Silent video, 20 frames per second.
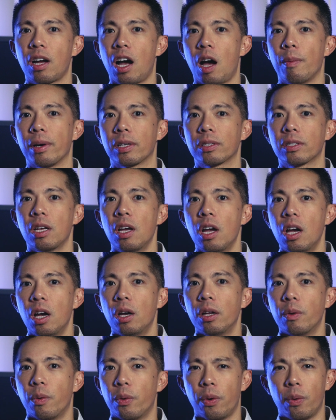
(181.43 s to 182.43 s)
comics,
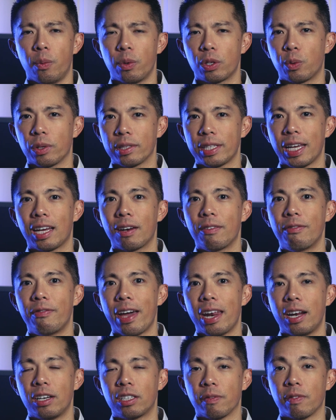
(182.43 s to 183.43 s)
which will take
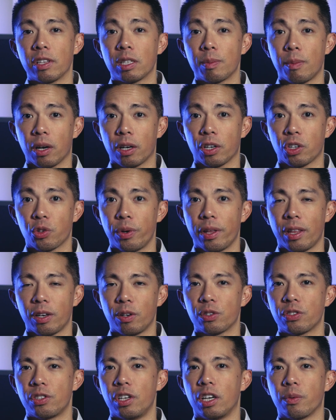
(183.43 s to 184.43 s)
advantage of this market trend that
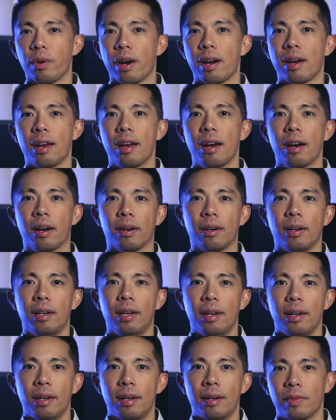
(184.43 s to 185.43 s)
you're seeing right here.
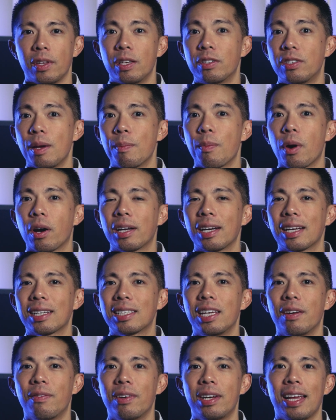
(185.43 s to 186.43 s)
You see, market
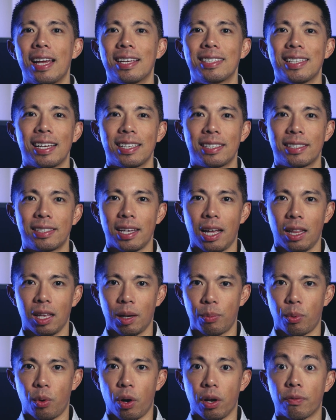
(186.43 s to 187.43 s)
activity is a
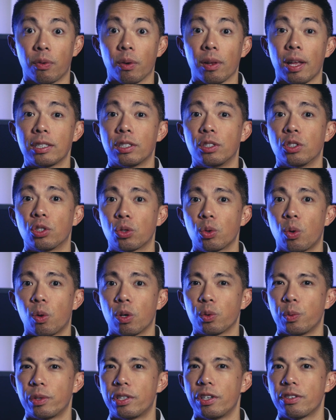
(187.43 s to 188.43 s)
selling point for
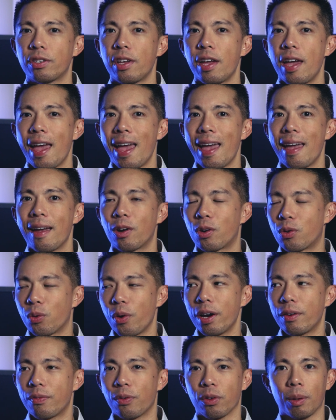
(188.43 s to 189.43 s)
licensors, which is
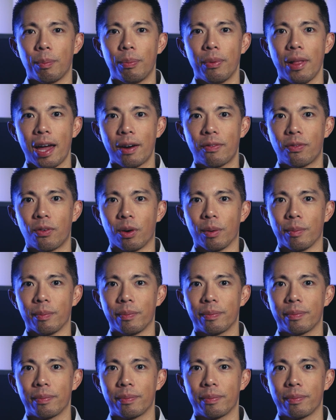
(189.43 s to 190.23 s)
great for the platform.